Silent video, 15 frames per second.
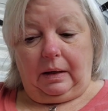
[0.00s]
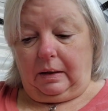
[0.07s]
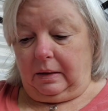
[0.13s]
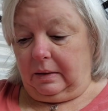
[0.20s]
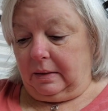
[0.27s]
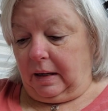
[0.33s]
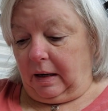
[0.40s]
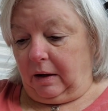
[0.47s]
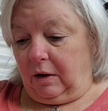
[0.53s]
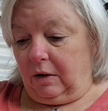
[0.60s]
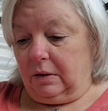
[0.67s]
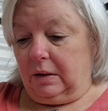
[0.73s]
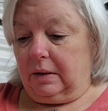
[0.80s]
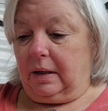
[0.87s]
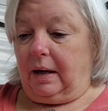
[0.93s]
Because that
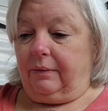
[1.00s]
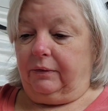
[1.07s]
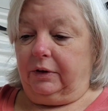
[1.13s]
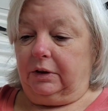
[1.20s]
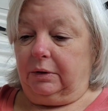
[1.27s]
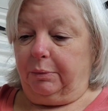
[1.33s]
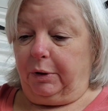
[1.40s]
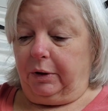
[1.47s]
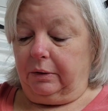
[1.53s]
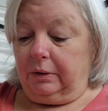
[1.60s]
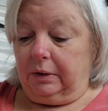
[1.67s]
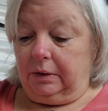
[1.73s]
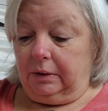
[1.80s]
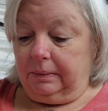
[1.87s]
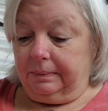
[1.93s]
causes conflict,
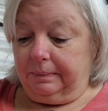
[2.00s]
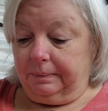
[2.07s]
apparently.